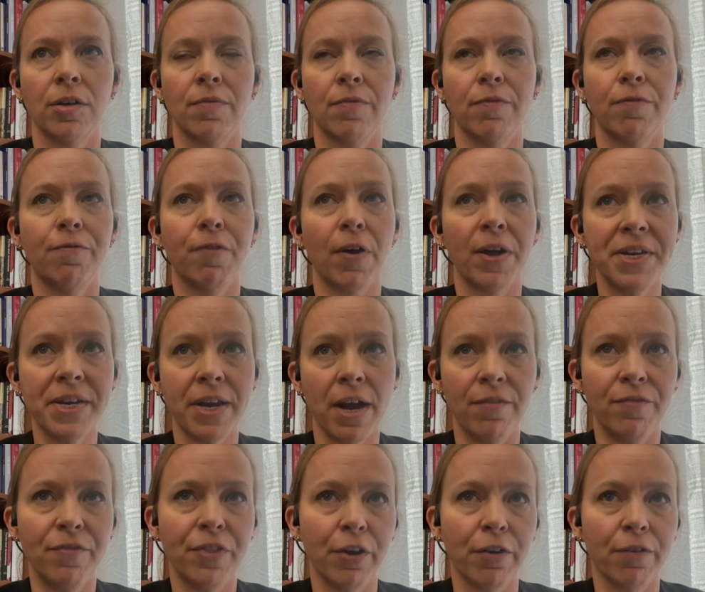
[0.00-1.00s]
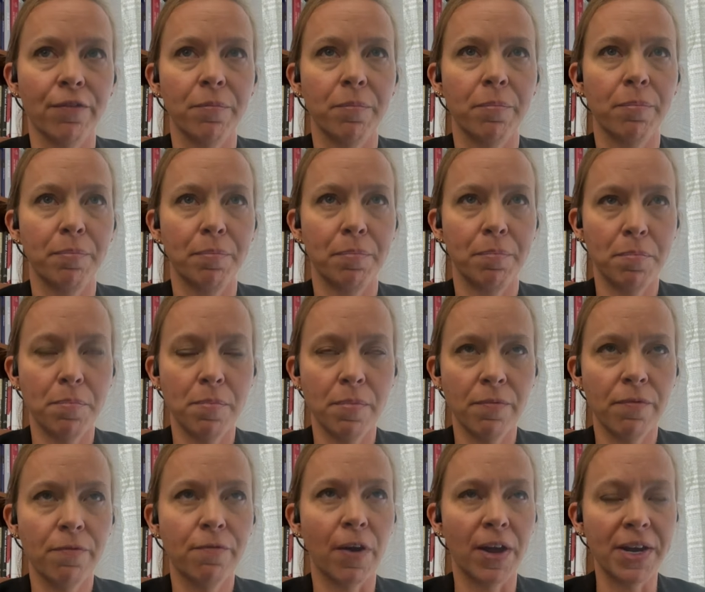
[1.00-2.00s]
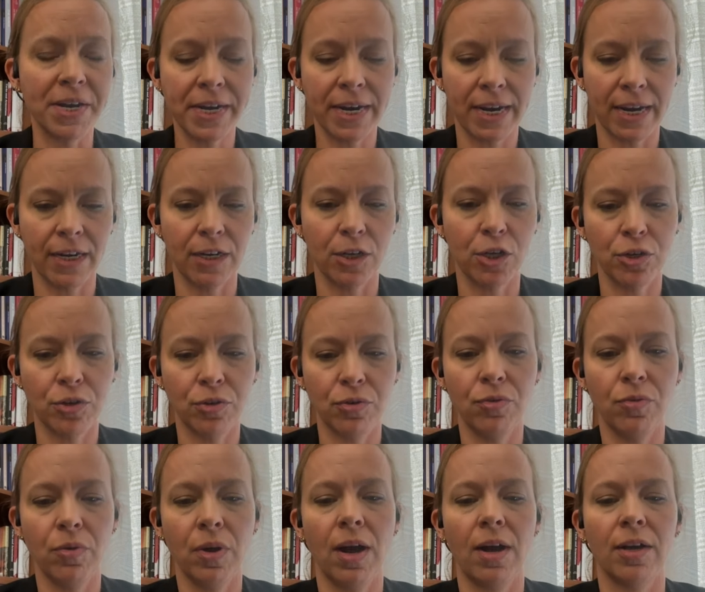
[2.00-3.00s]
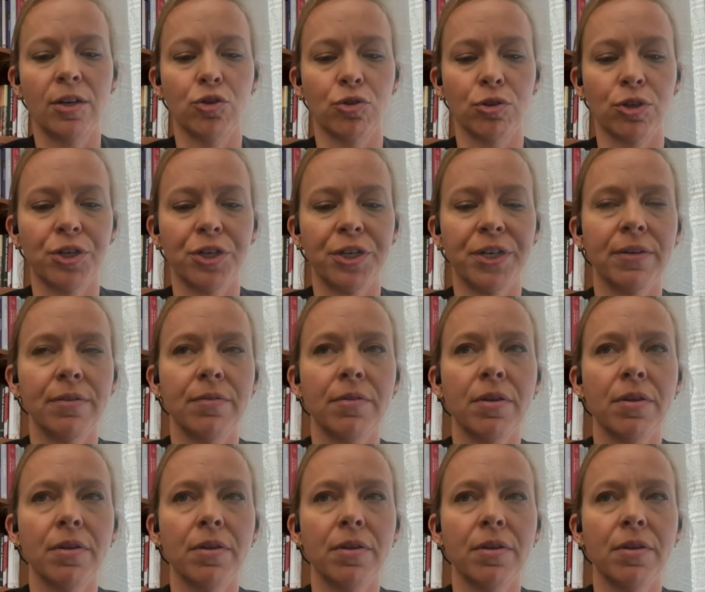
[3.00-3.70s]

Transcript: fund of their funding to uh, Georgian